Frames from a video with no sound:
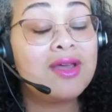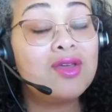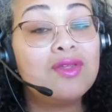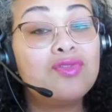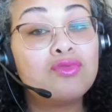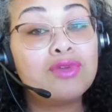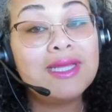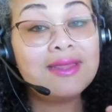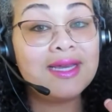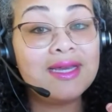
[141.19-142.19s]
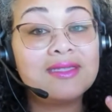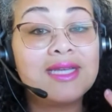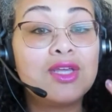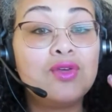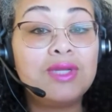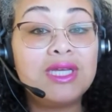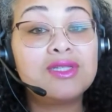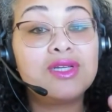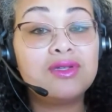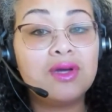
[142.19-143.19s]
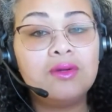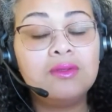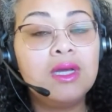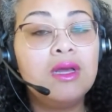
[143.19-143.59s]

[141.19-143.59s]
you the three things that you need to know